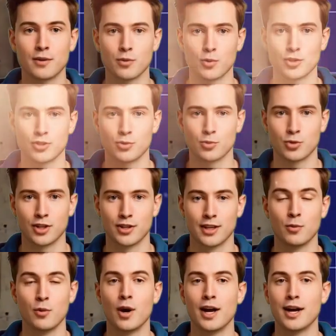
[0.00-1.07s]
What's really
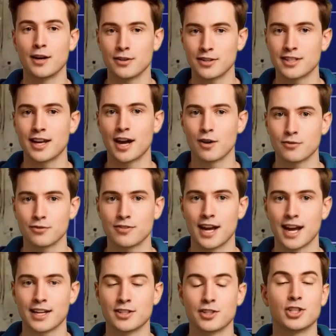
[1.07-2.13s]
wild is how
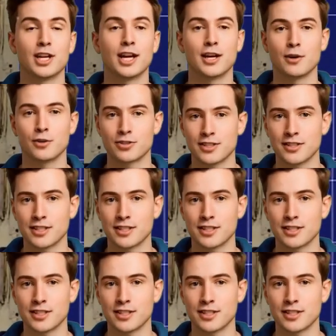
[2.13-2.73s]
fast channels in